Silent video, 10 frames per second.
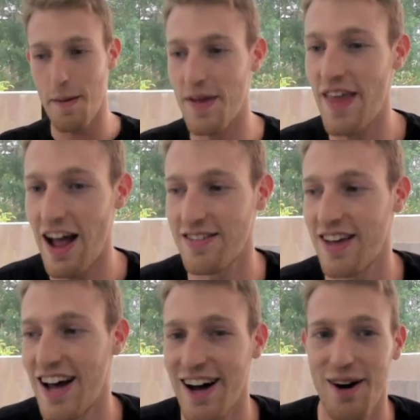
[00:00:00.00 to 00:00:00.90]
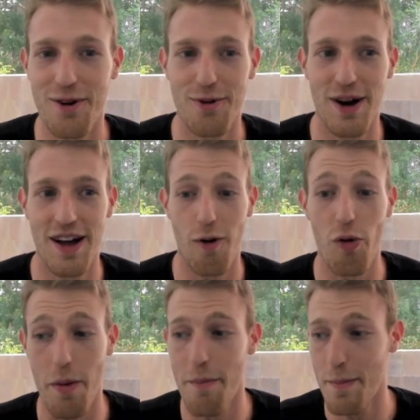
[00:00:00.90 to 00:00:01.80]
But that's how, or
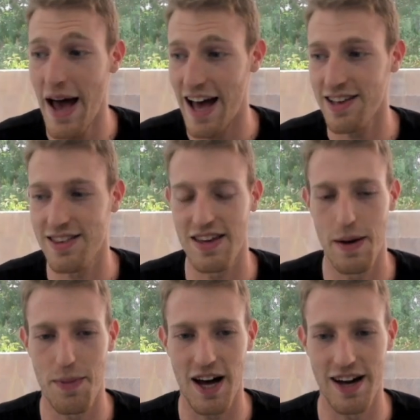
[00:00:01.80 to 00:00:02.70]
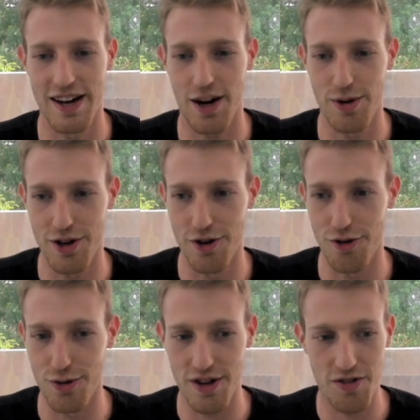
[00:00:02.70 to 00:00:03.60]
the math behind how we're going
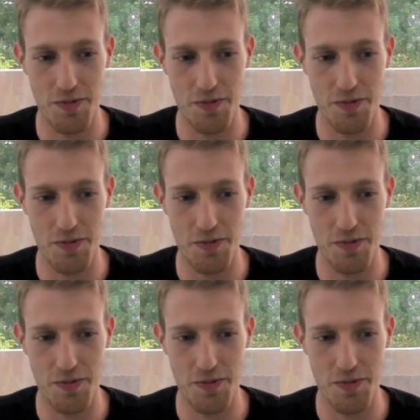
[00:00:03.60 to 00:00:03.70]
to do this.